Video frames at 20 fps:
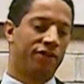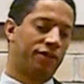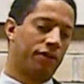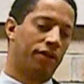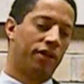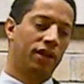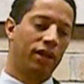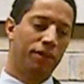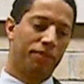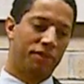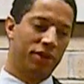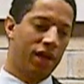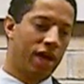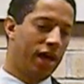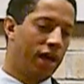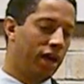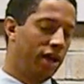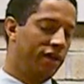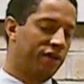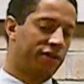And so the
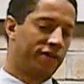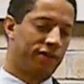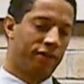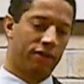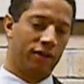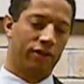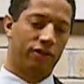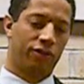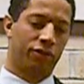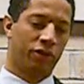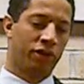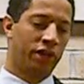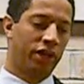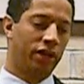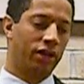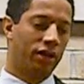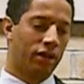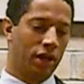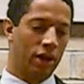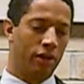EPA is
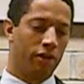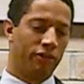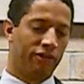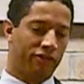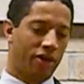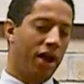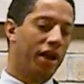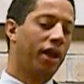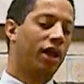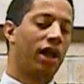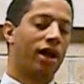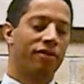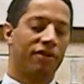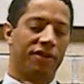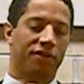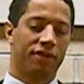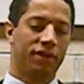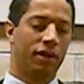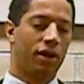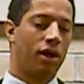really, finding
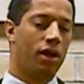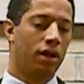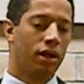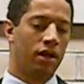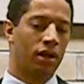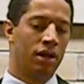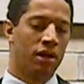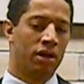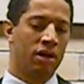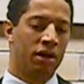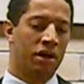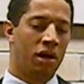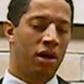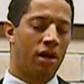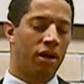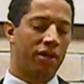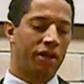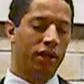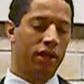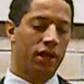obviously all
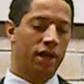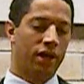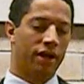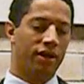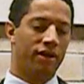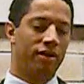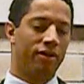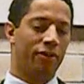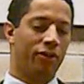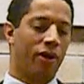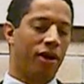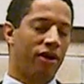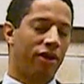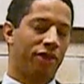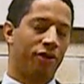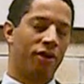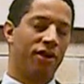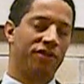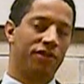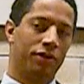the
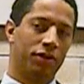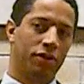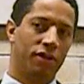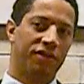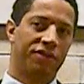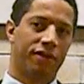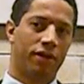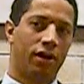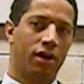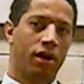water authorities to do this.